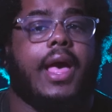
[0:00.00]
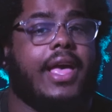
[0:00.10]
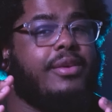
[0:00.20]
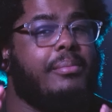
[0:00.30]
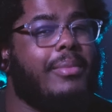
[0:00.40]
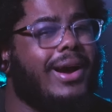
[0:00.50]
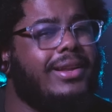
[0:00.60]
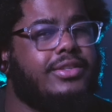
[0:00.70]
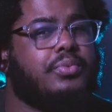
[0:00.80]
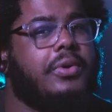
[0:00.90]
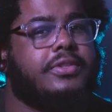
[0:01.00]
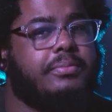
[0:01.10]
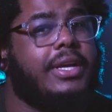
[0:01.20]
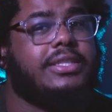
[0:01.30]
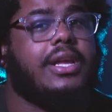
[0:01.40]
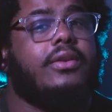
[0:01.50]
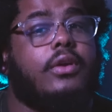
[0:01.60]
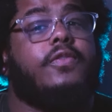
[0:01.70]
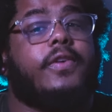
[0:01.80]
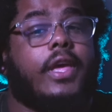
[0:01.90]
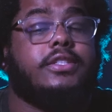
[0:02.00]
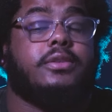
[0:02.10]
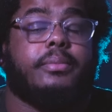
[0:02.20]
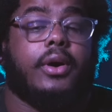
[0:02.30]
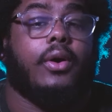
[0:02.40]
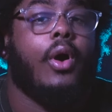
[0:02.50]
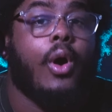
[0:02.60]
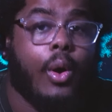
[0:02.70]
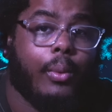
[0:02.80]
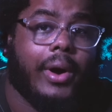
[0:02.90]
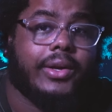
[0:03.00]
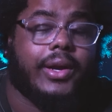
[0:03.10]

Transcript: and you might as well smash that notification bell while